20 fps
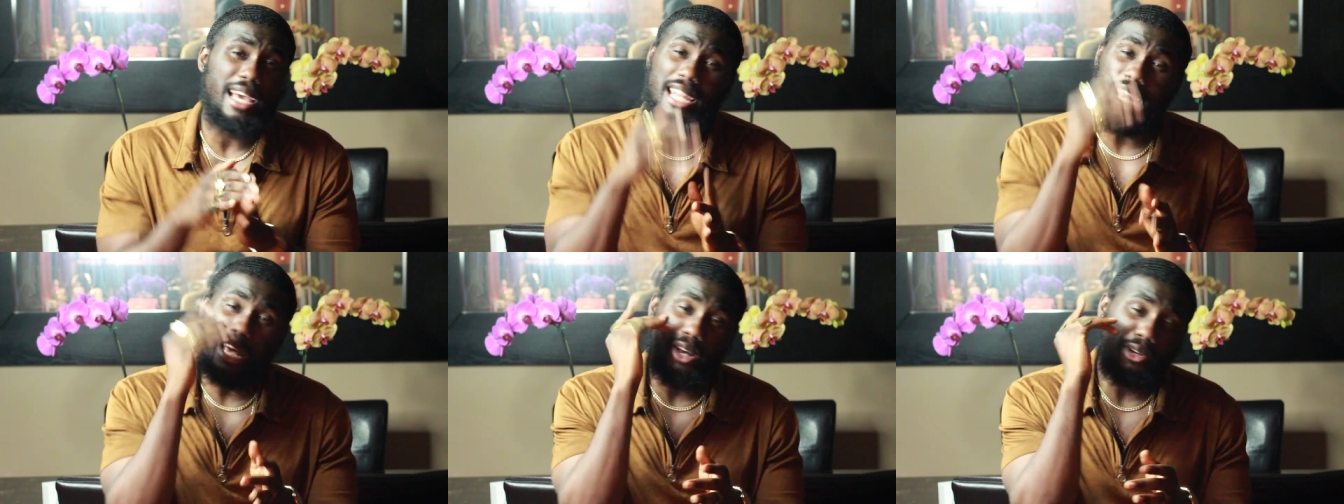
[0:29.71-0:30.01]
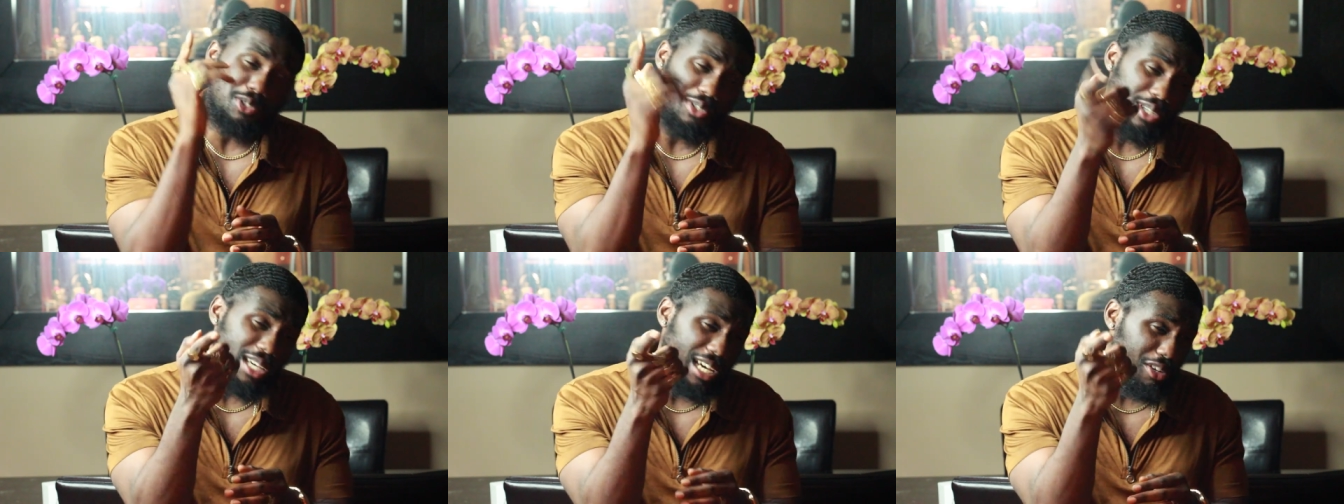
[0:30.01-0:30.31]
And I
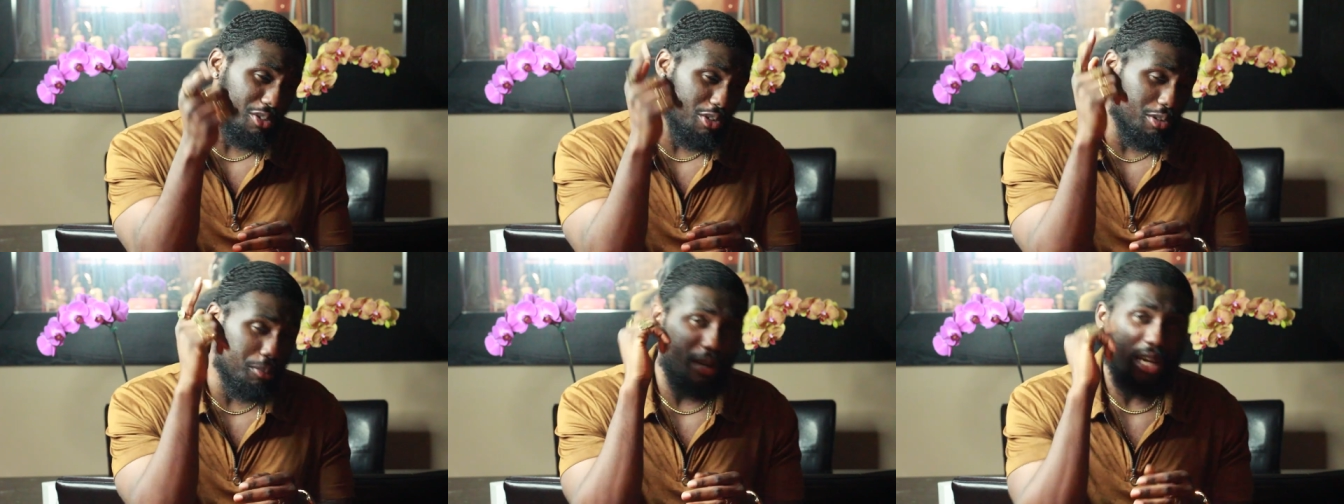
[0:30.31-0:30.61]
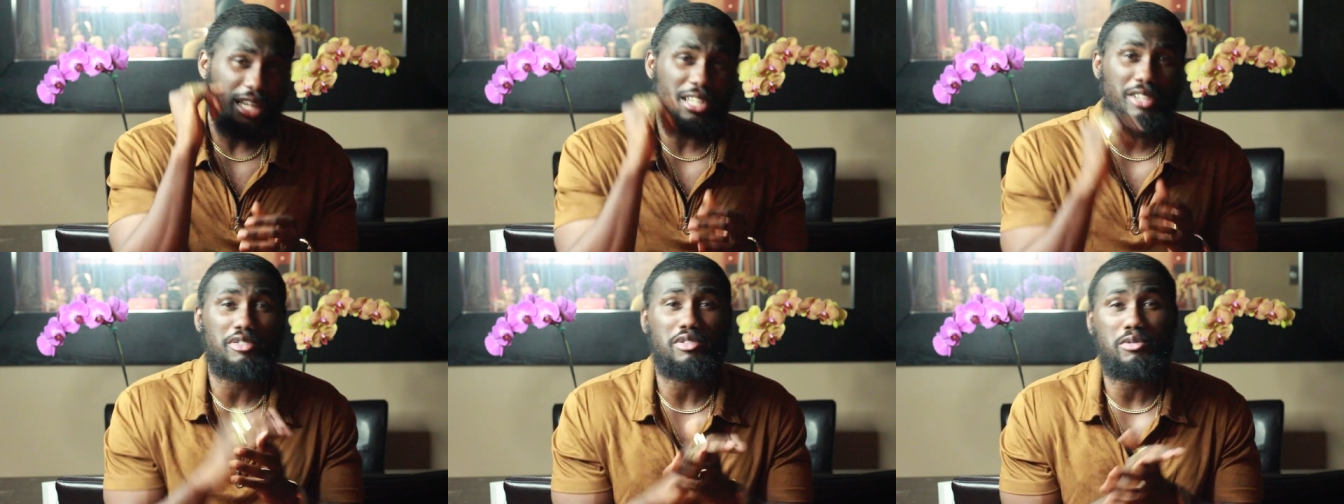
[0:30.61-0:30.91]
also got a
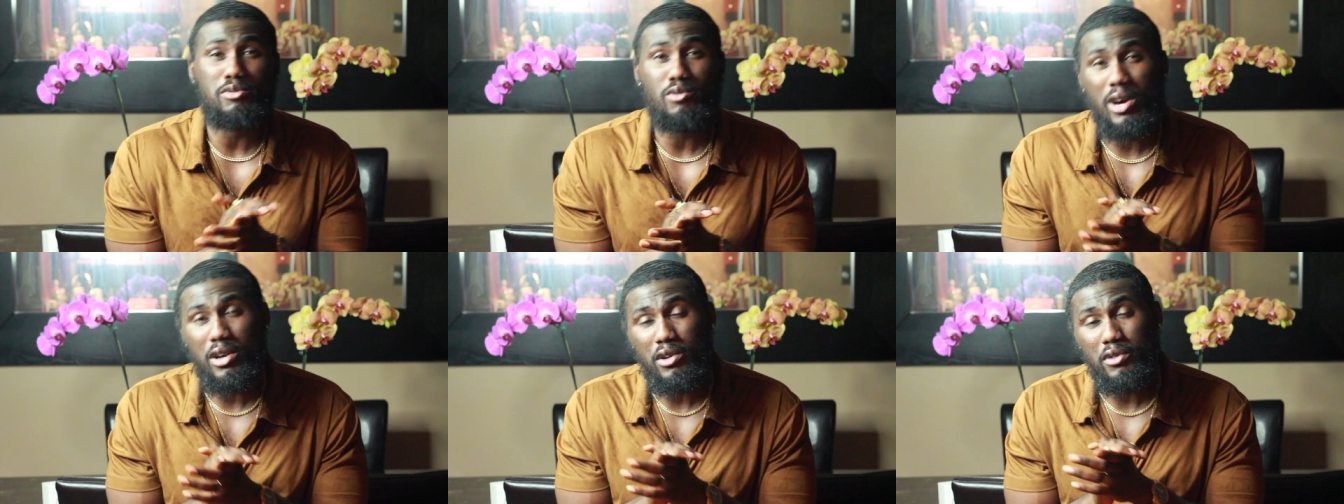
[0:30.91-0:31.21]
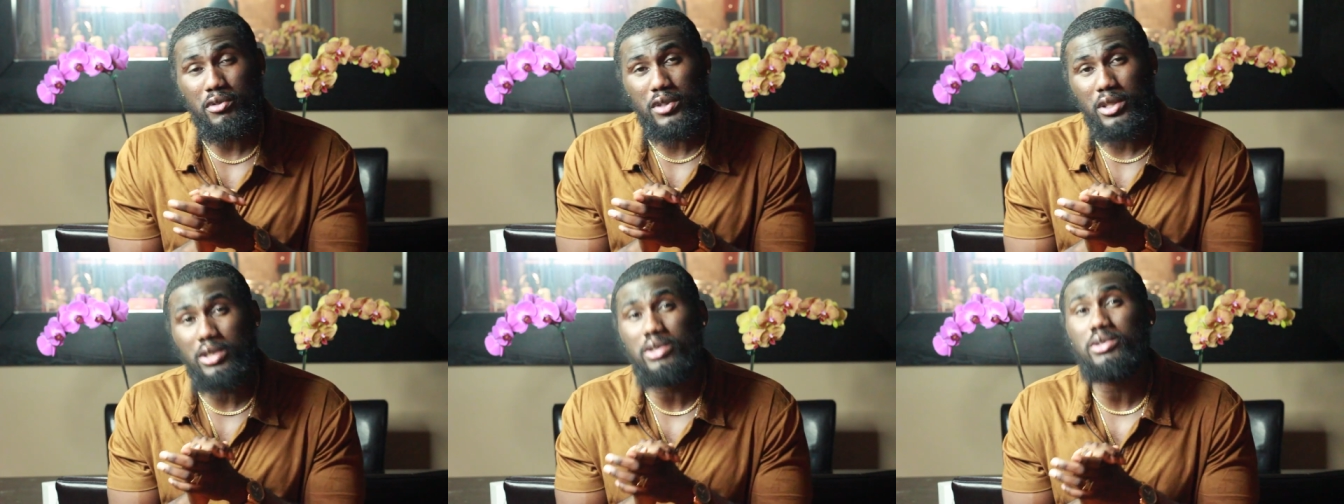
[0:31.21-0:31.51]
reminder from one
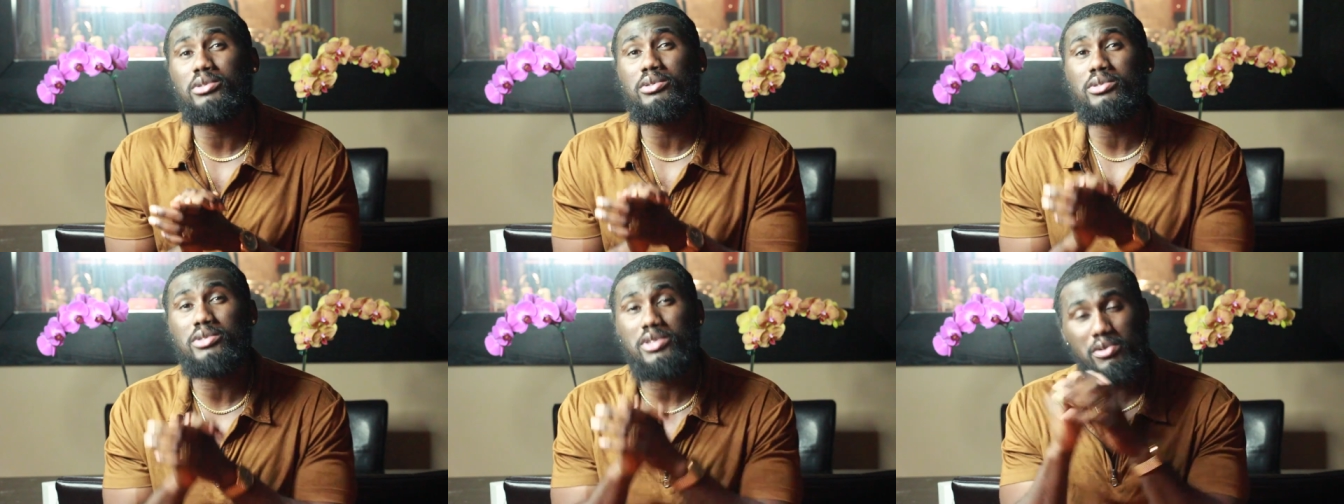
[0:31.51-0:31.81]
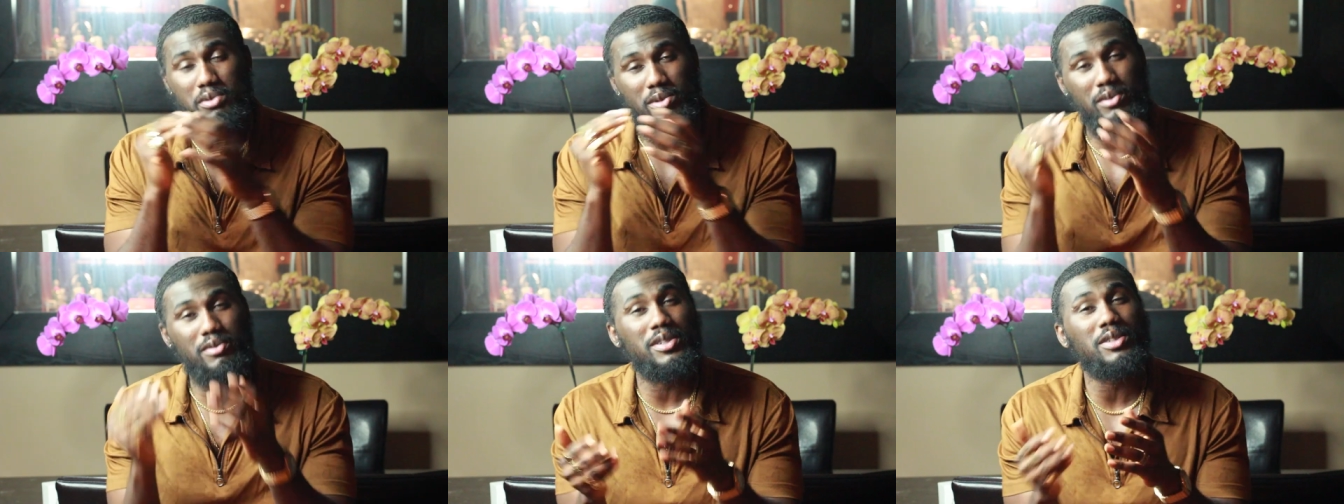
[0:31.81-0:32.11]
of you
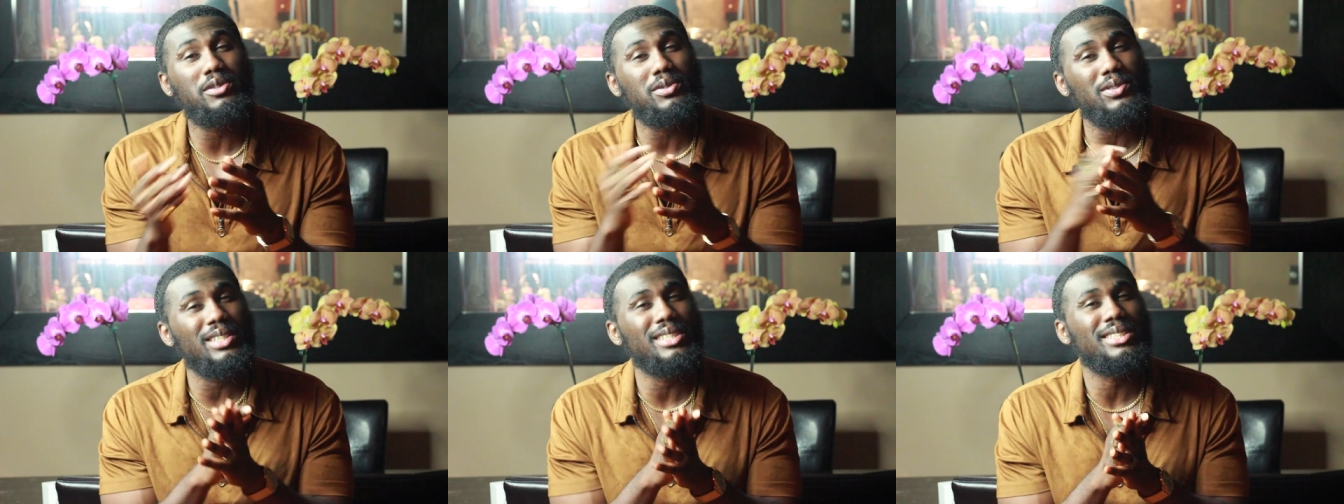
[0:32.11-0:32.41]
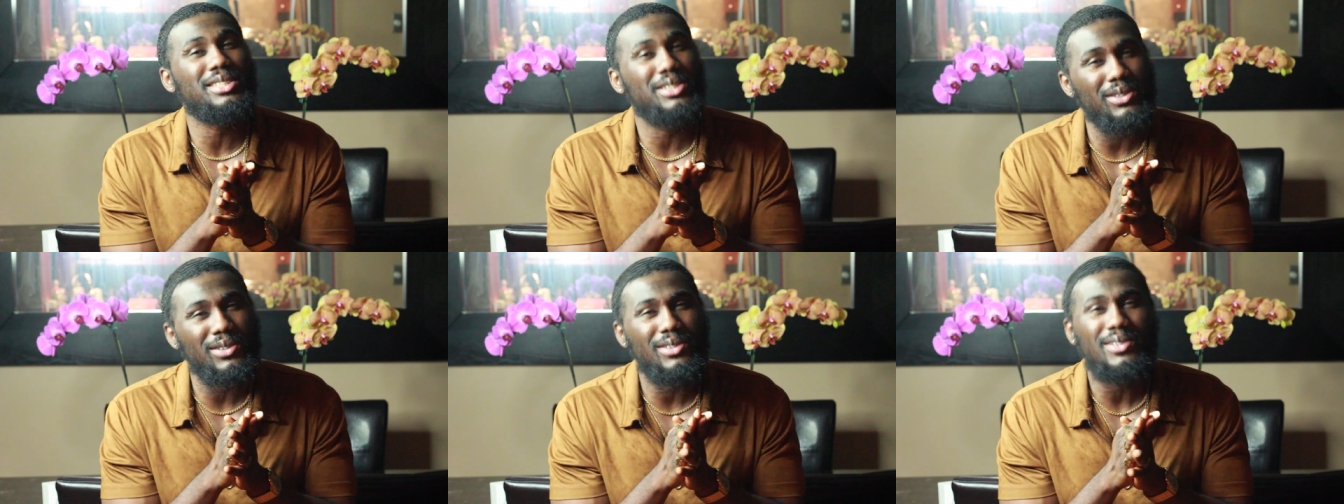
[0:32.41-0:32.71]
to review
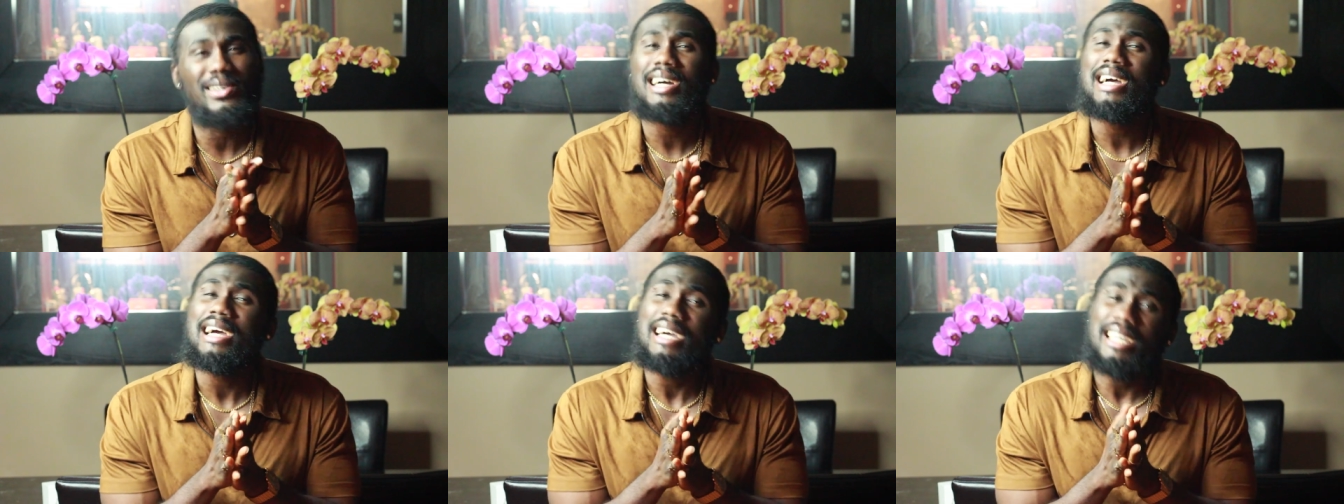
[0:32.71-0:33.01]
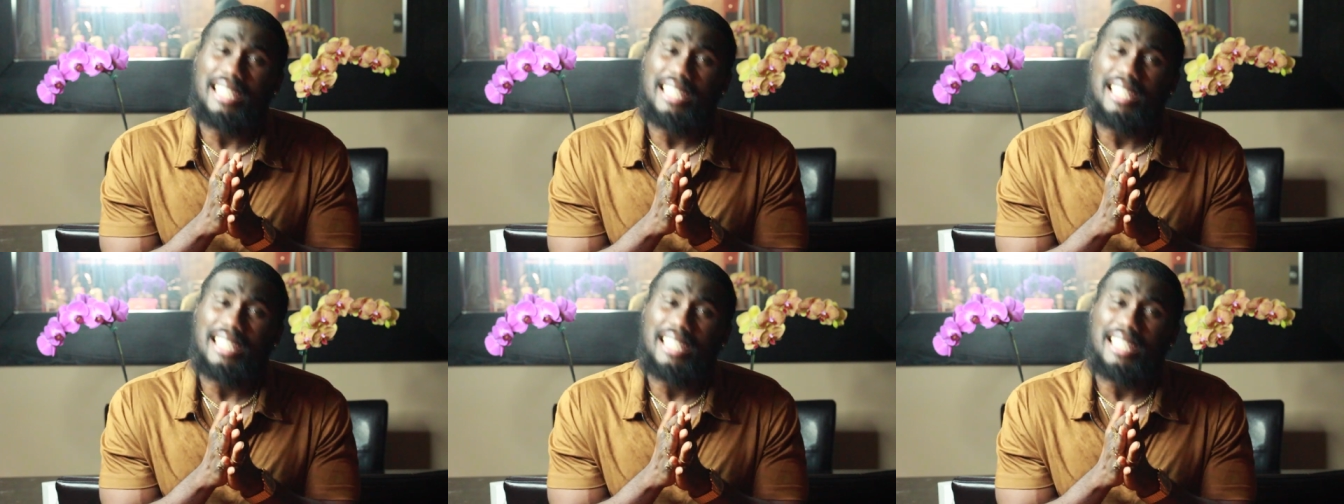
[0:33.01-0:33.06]
this, so